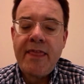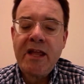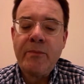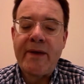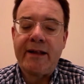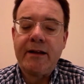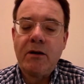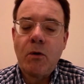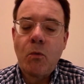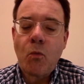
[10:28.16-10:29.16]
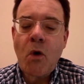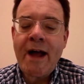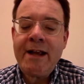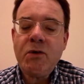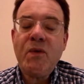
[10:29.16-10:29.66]
Think about it.
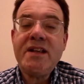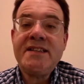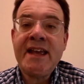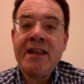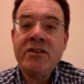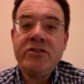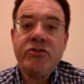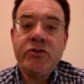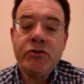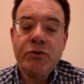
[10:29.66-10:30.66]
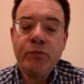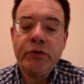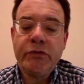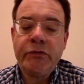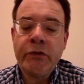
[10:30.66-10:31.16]
Why do we tend to
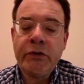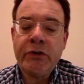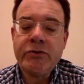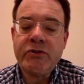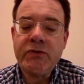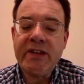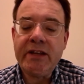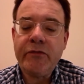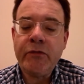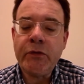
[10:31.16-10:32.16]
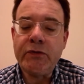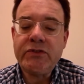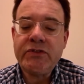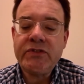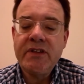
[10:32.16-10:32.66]
prefer to eat
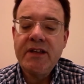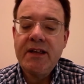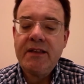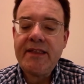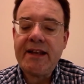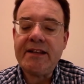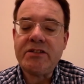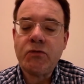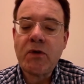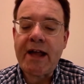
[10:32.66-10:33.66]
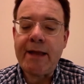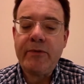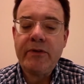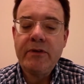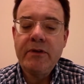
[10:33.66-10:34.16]
fruit that is
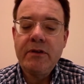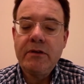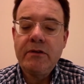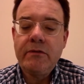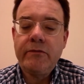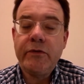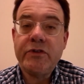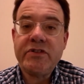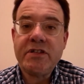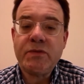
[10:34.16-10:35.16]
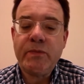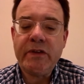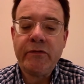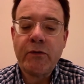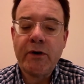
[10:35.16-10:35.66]
ripe versus
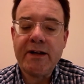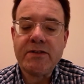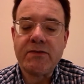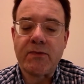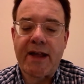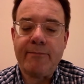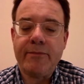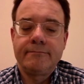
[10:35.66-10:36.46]
before it's ripe?